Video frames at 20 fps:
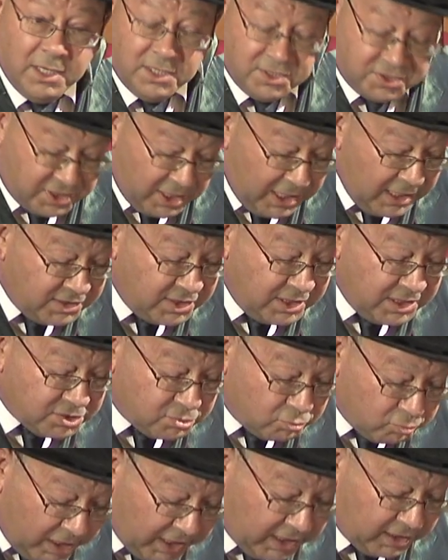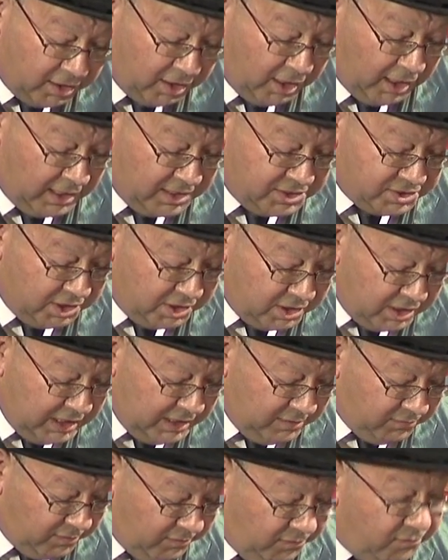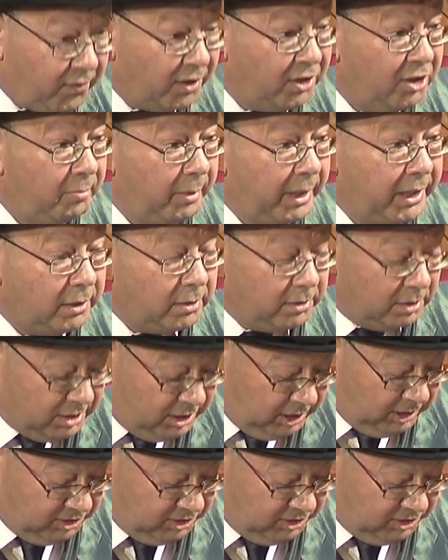Instead, he has recognised the need for a fundamental